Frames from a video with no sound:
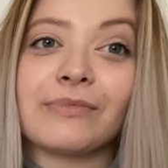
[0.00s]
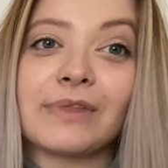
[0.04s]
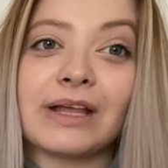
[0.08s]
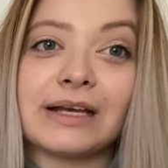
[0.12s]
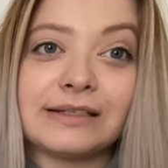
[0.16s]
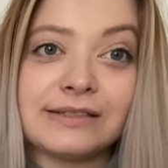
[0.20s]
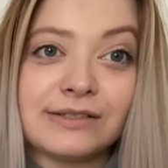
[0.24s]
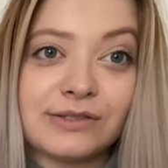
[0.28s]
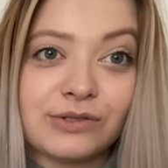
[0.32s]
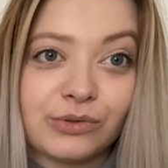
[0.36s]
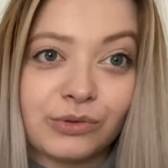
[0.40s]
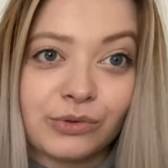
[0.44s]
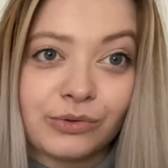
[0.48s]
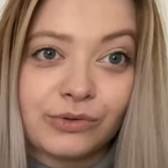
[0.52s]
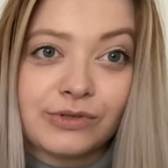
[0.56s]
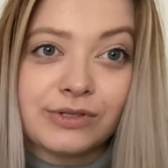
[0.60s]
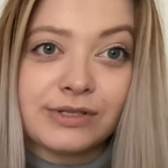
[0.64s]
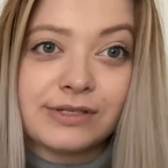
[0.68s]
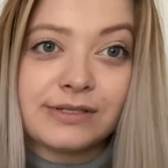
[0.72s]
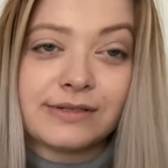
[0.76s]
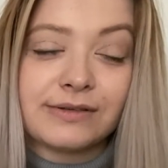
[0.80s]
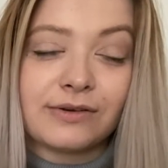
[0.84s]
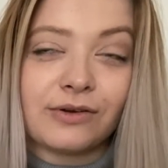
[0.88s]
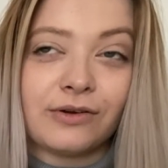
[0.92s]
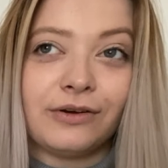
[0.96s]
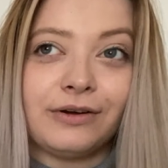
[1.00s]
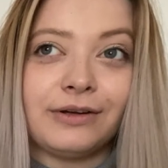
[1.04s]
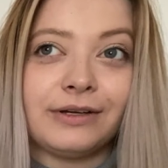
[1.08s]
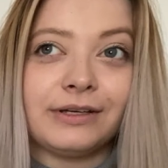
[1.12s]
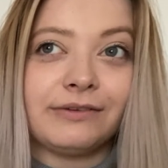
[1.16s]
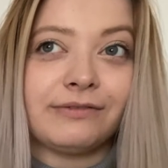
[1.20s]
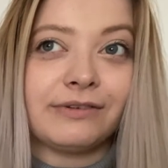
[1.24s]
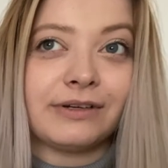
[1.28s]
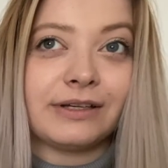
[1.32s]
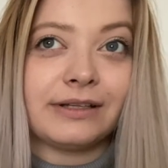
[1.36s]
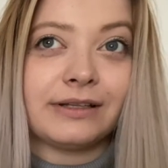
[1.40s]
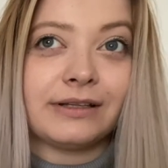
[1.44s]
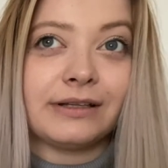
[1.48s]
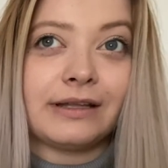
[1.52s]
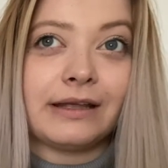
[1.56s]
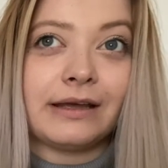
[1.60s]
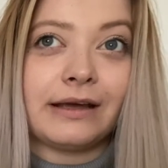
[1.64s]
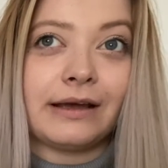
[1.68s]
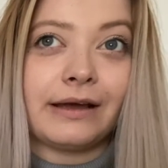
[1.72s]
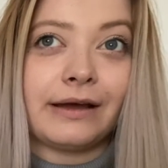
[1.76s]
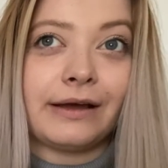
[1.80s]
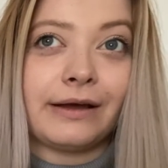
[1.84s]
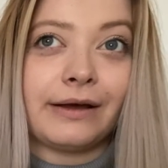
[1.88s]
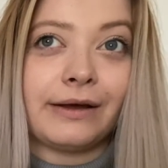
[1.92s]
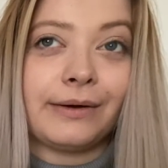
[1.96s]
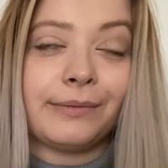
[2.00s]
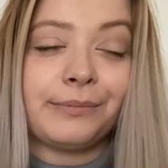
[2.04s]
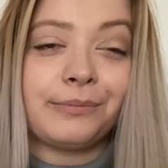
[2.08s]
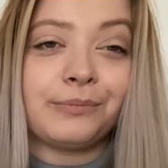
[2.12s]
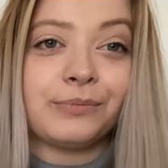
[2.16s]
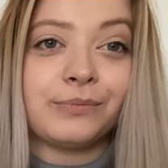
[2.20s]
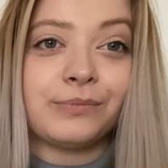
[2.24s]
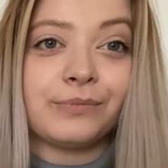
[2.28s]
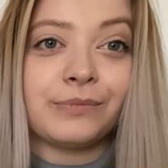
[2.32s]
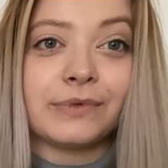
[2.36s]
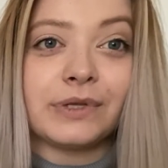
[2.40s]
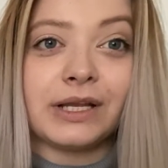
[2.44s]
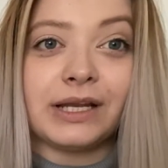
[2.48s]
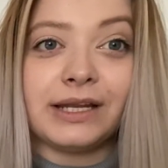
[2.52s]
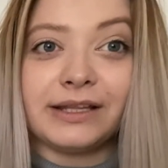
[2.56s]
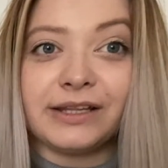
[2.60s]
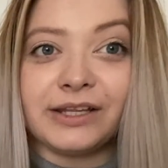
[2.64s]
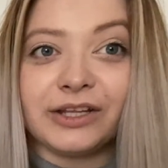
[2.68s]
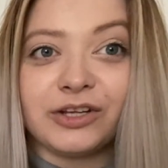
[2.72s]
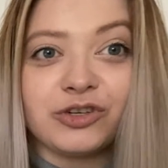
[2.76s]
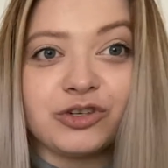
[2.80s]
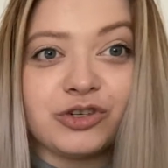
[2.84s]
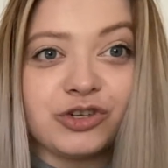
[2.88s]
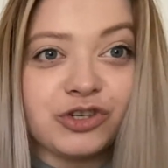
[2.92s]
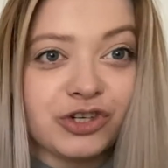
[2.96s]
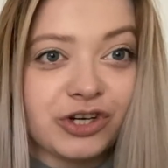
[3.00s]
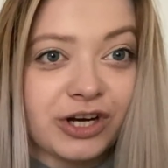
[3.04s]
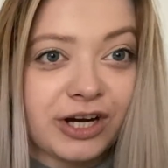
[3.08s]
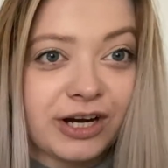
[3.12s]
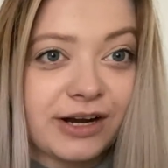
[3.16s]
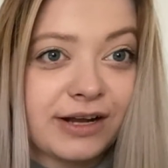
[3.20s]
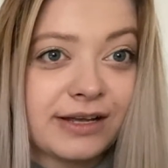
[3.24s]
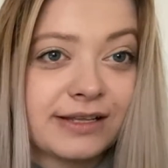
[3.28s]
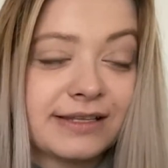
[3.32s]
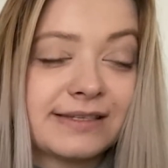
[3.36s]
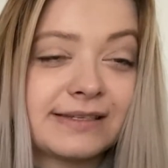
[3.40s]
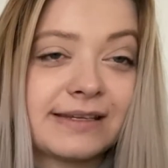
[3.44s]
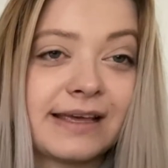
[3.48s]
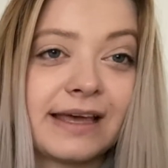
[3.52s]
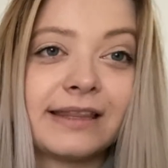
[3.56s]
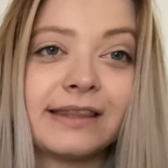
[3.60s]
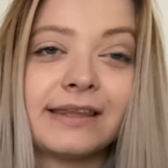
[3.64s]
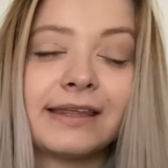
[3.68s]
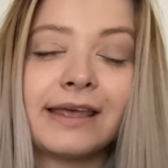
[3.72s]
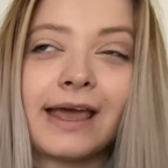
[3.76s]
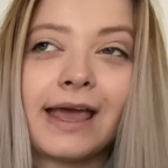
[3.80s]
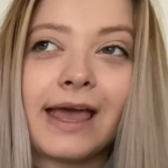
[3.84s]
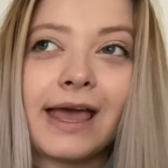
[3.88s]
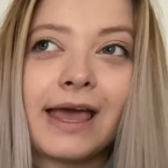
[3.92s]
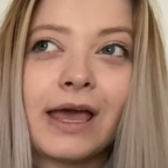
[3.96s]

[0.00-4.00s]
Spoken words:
suits, even linen shirts, and